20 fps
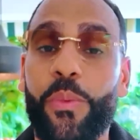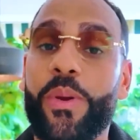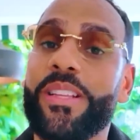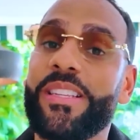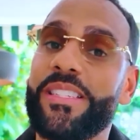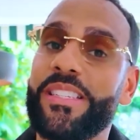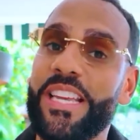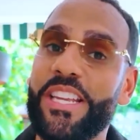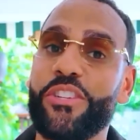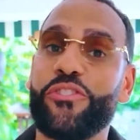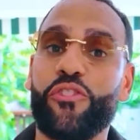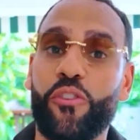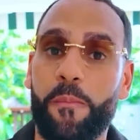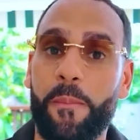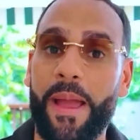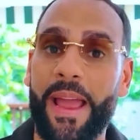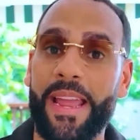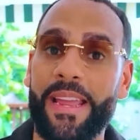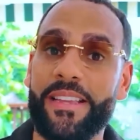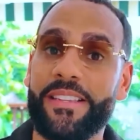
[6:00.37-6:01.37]
when central
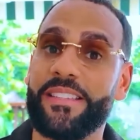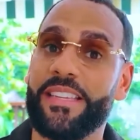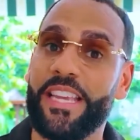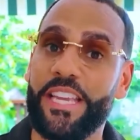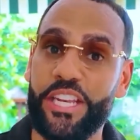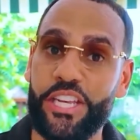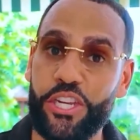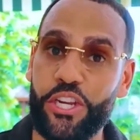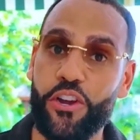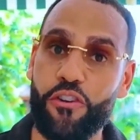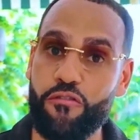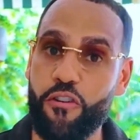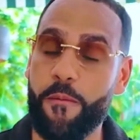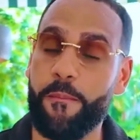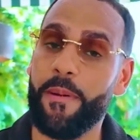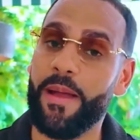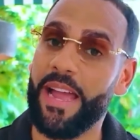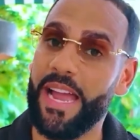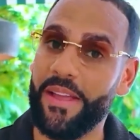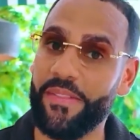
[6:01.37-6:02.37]
banks, Europe
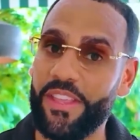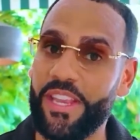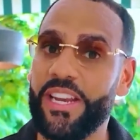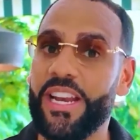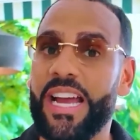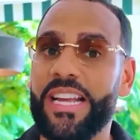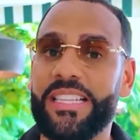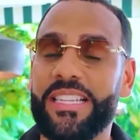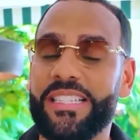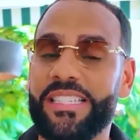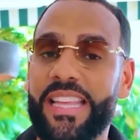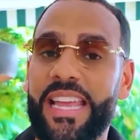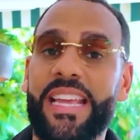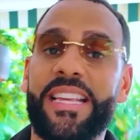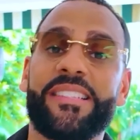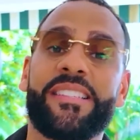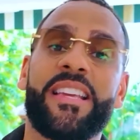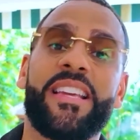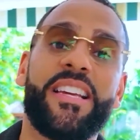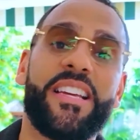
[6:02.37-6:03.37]
and the United
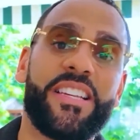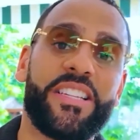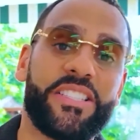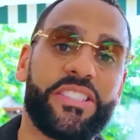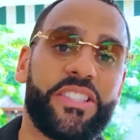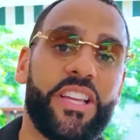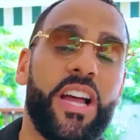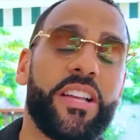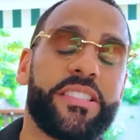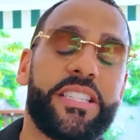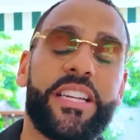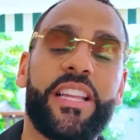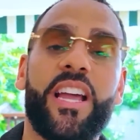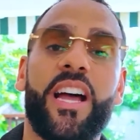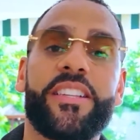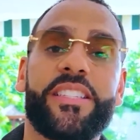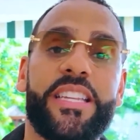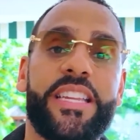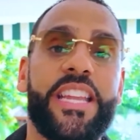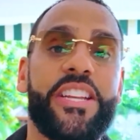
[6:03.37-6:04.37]
States started
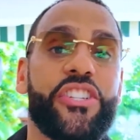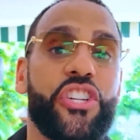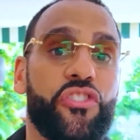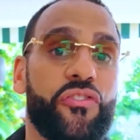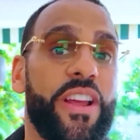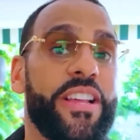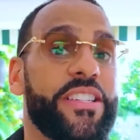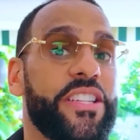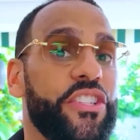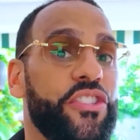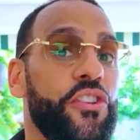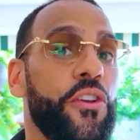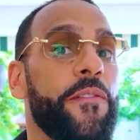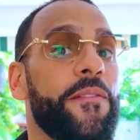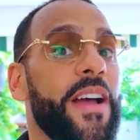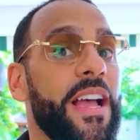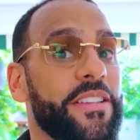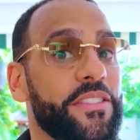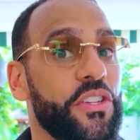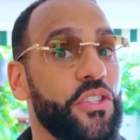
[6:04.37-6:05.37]
cutting interest rates in
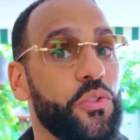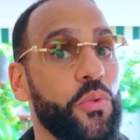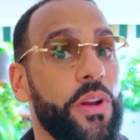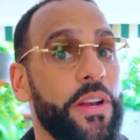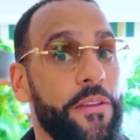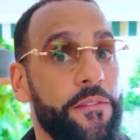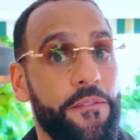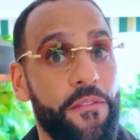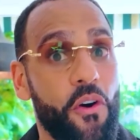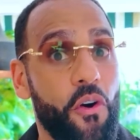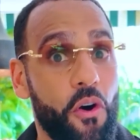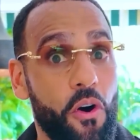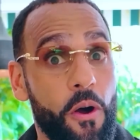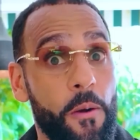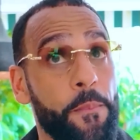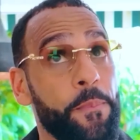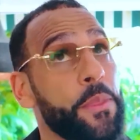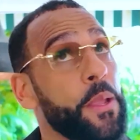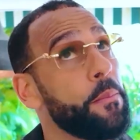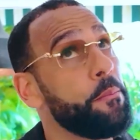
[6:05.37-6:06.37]
2024,
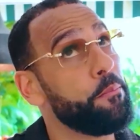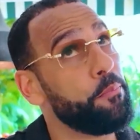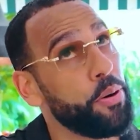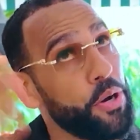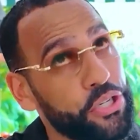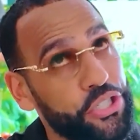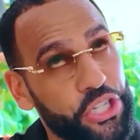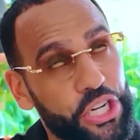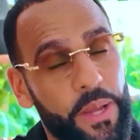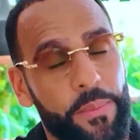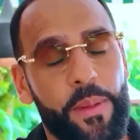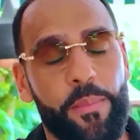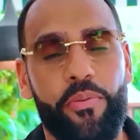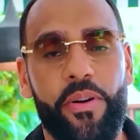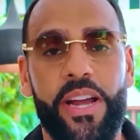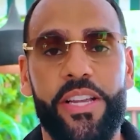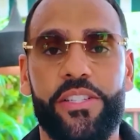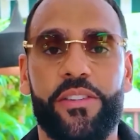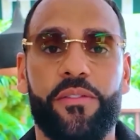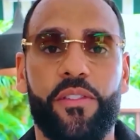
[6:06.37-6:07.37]
push up the
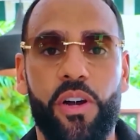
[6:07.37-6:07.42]
price of